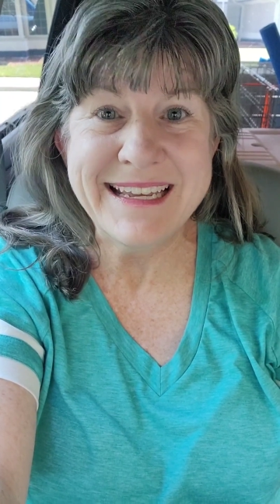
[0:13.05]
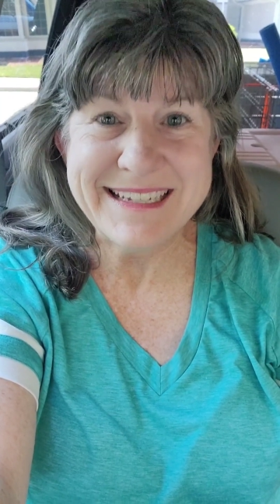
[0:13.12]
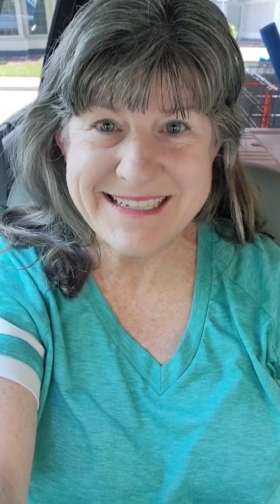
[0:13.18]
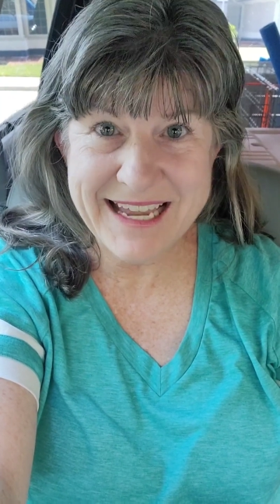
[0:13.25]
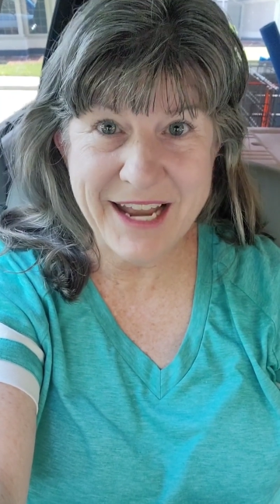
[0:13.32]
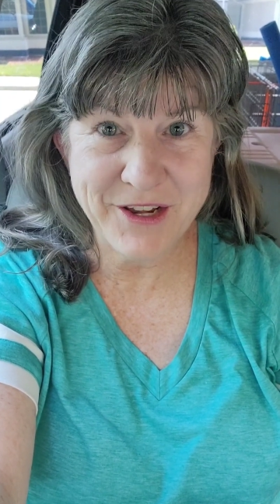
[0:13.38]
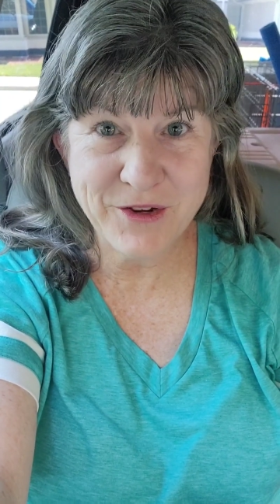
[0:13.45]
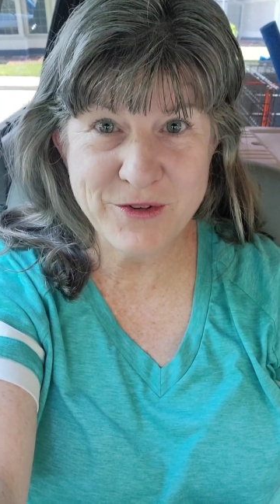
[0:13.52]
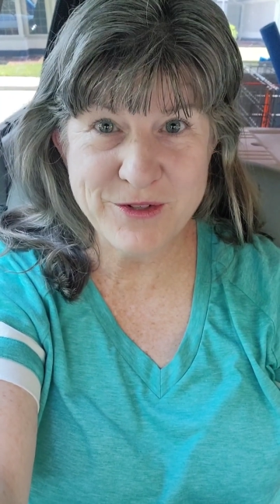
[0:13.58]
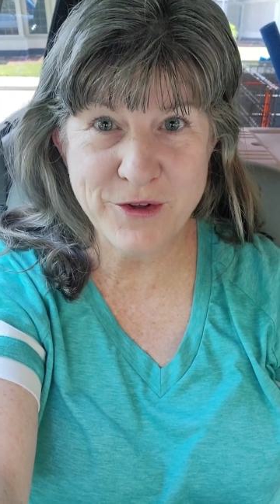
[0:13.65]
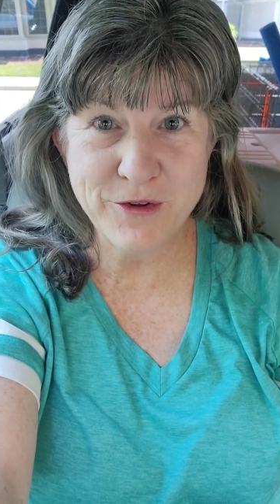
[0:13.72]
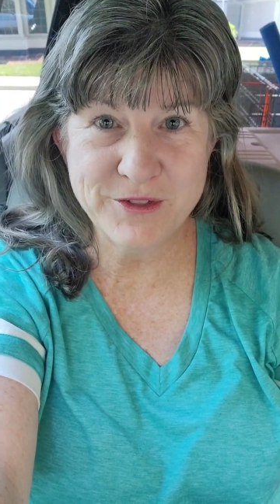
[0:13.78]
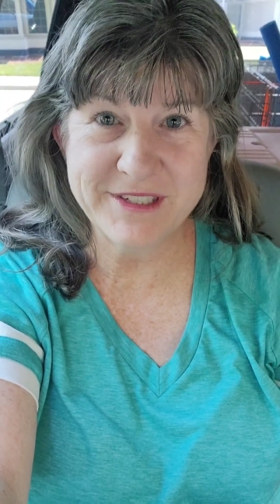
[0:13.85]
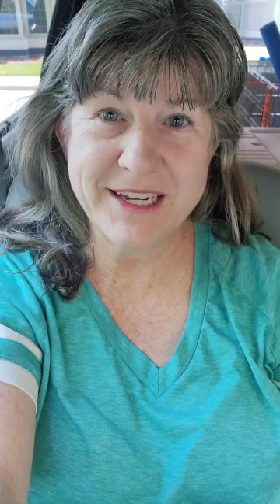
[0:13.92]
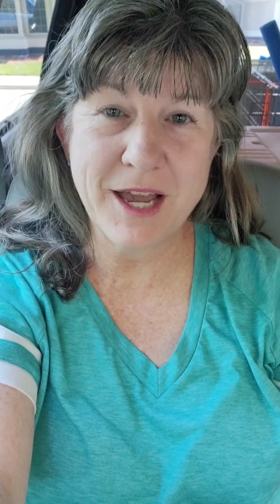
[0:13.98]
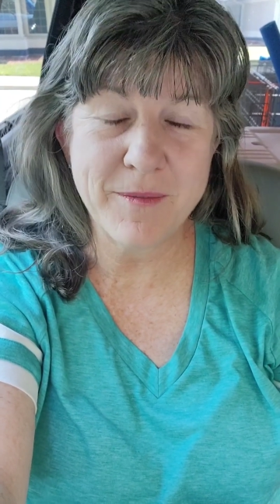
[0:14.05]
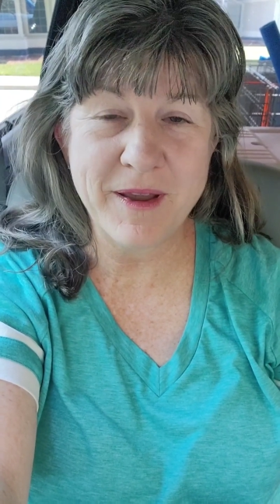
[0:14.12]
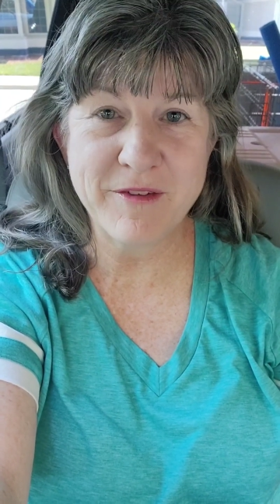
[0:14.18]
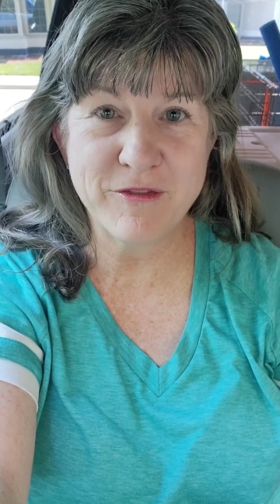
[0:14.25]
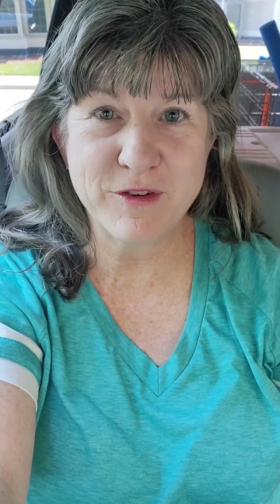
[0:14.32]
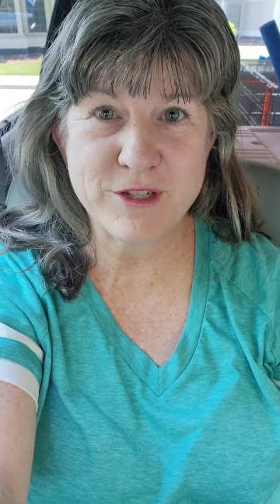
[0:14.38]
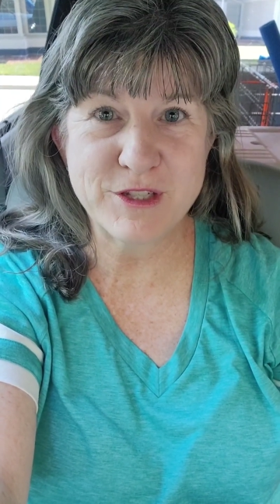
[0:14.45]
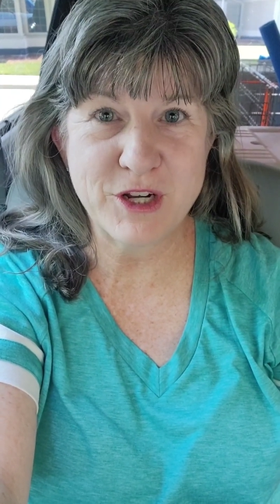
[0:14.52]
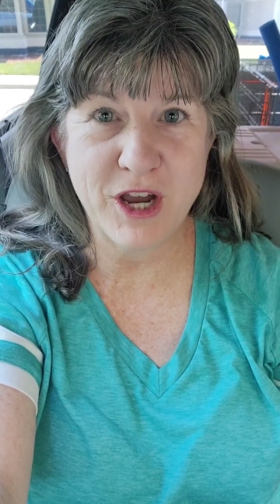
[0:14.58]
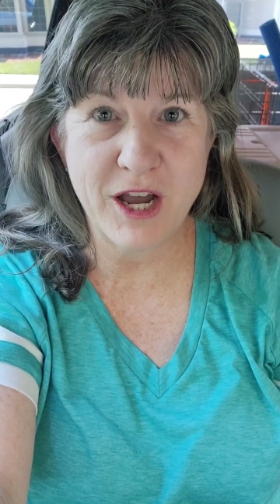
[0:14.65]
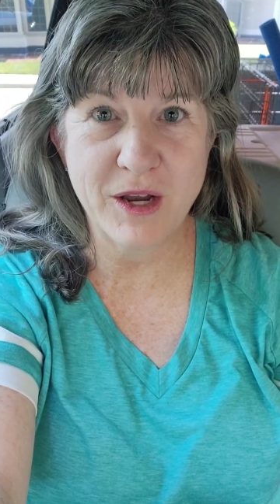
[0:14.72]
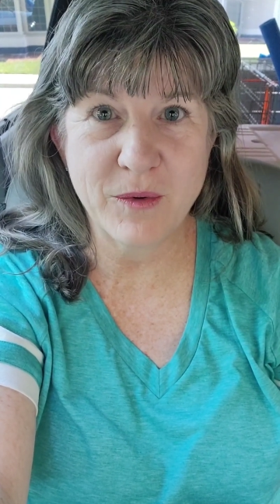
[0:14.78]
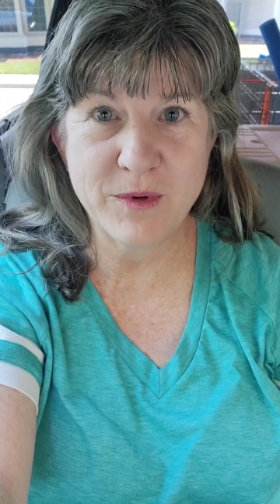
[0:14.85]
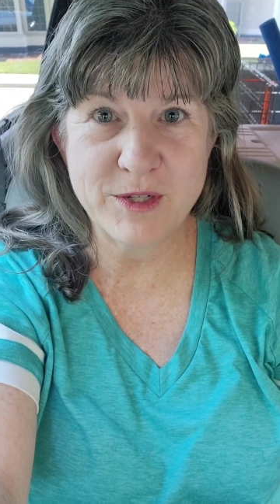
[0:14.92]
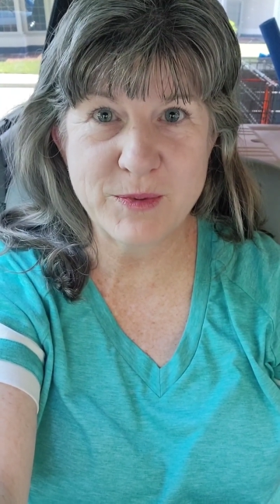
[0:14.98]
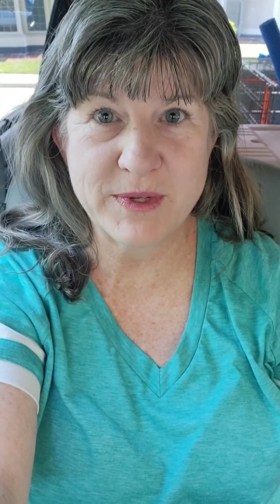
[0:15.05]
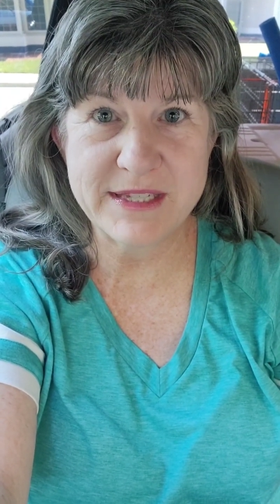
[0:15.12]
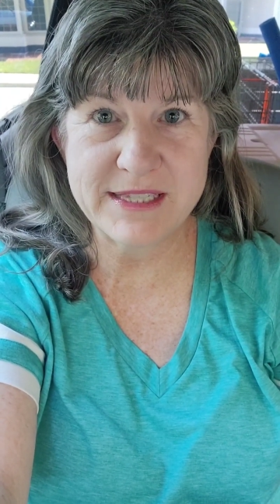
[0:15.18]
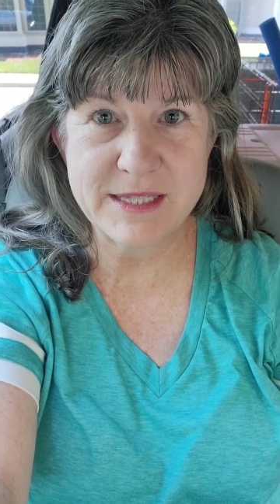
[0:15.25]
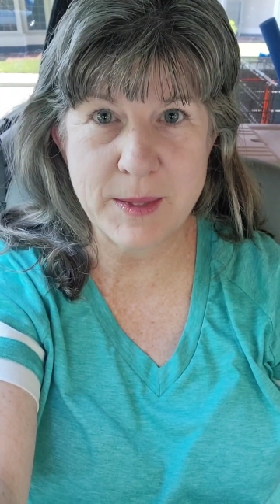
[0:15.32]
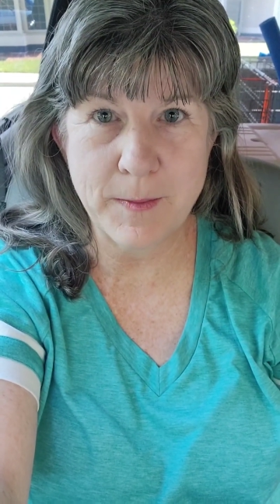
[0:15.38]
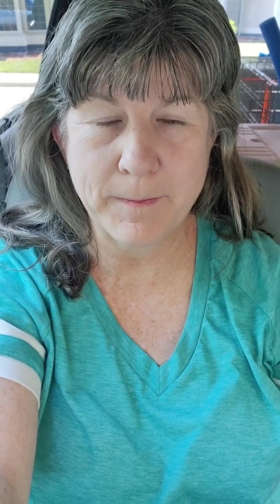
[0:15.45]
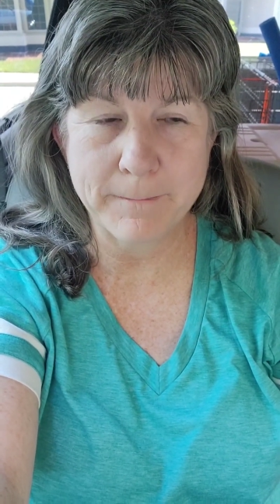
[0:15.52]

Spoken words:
10 years old and got my first dog, which was